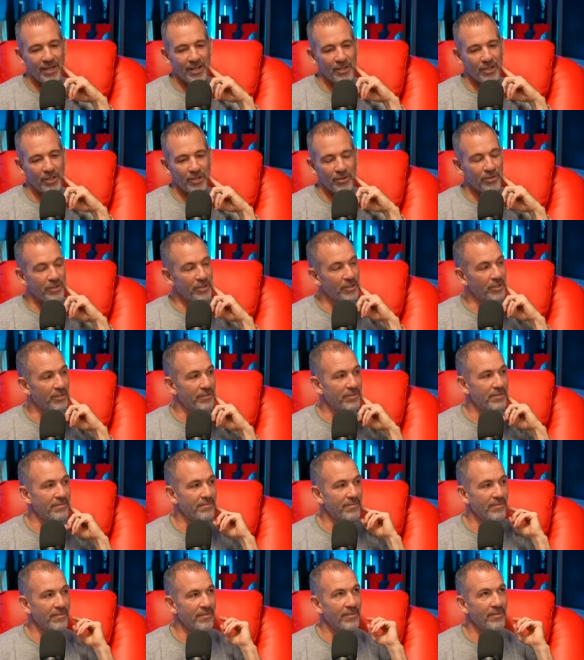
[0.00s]
you're you're
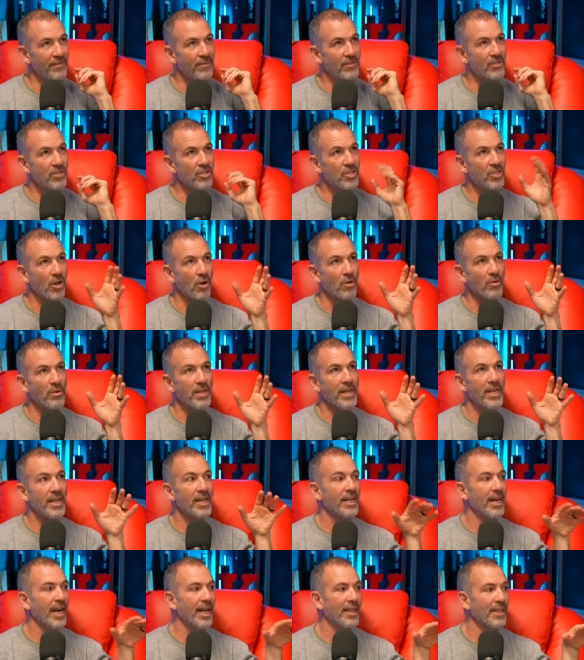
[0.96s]
so
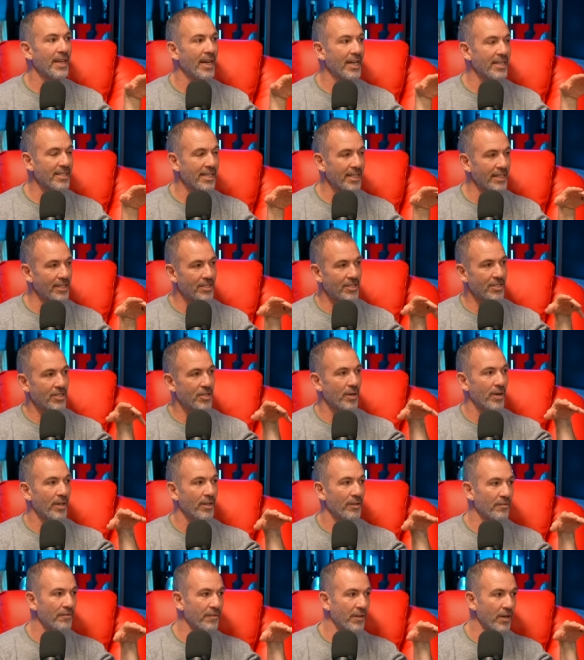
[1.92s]
needed. I think I said this to you
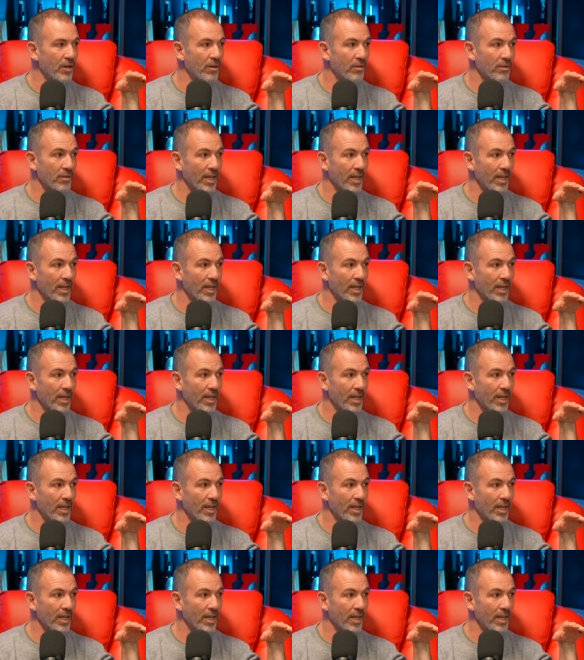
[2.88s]
on the phone.